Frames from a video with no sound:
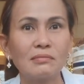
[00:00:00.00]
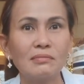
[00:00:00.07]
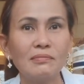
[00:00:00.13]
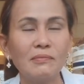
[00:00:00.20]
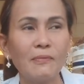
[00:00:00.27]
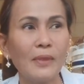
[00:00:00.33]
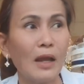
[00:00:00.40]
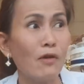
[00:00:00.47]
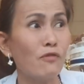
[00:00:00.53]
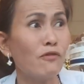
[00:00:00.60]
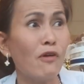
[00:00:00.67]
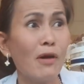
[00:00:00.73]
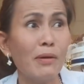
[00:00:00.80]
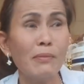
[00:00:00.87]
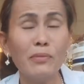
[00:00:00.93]
a
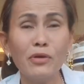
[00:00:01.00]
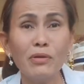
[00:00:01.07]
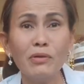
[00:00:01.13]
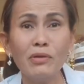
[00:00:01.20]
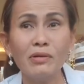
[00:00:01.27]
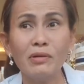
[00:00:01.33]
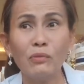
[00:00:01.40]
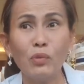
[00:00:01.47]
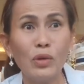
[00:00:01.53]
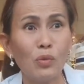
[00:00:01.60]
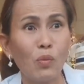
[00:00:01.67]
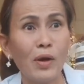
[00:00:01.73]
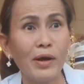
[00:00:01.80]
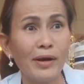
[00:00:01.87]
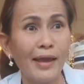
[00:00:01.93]
farmer with
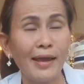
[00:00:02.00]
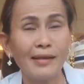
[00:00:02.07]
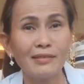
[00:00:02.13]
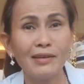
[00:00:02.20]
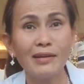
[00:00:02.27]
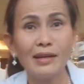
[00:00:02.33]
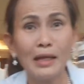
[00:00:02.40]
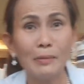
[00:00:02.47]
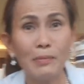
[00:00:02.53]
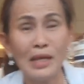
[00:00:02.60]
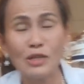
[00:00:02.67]
1 hectare can make